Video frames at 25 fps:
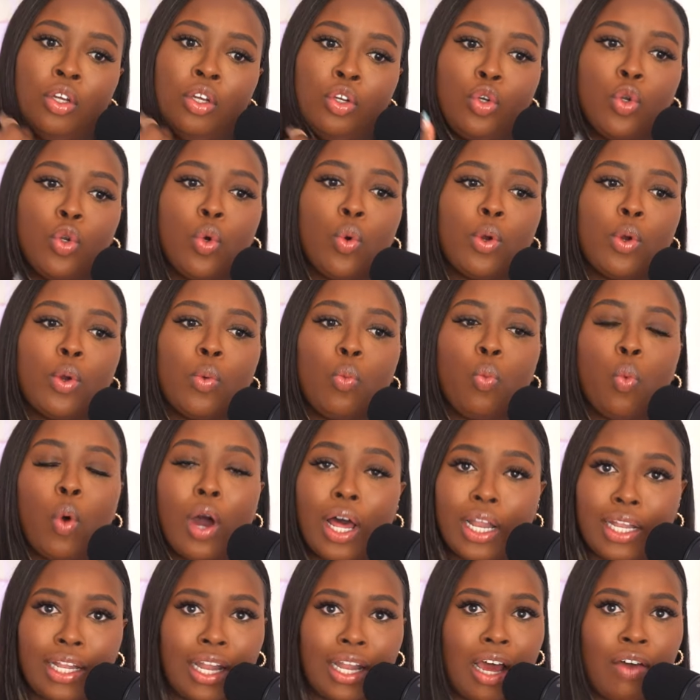doing
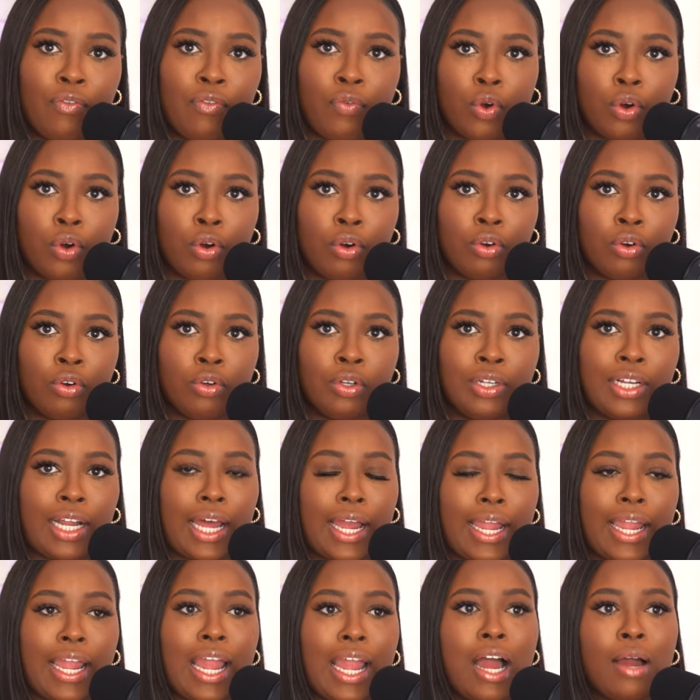one level.
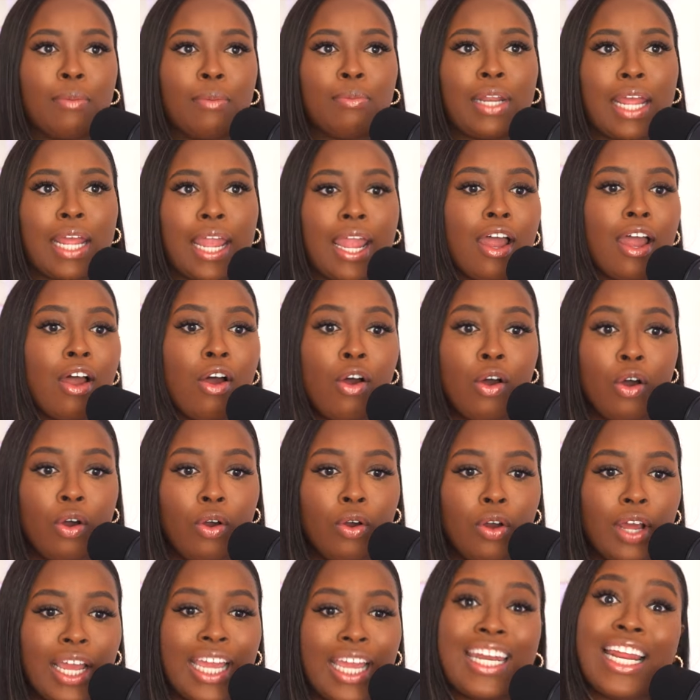Like, I'm
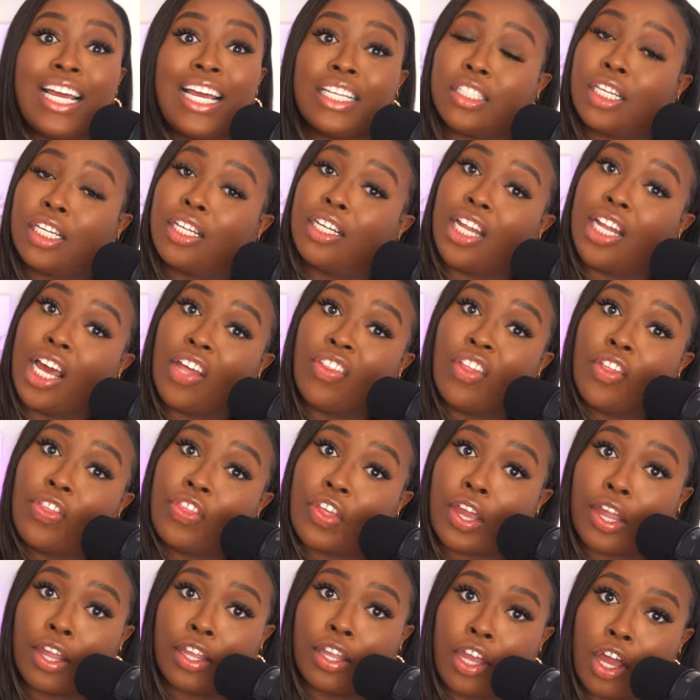now, and that's another
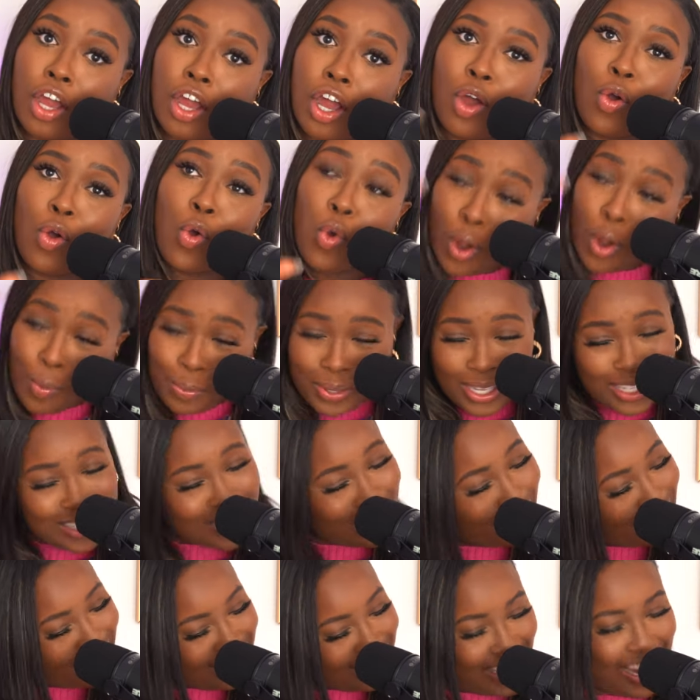thing, y'all. Ooh, I'm
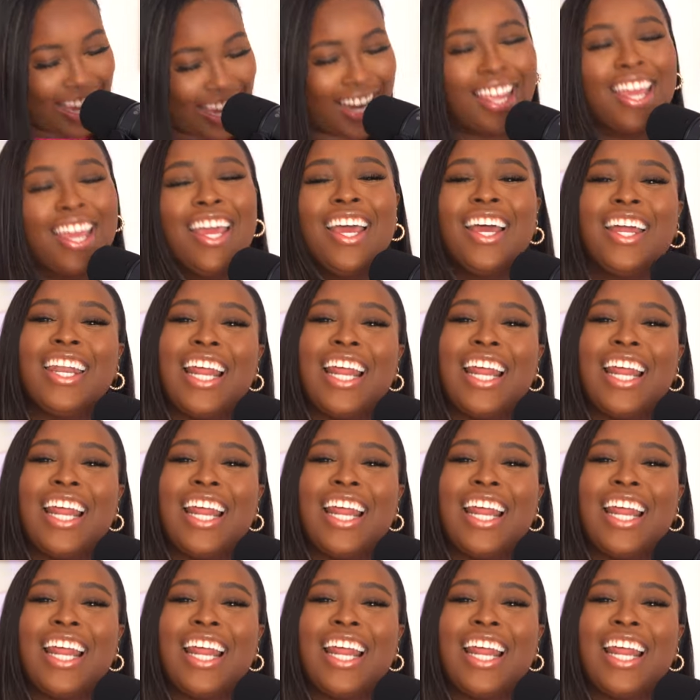getting so excited.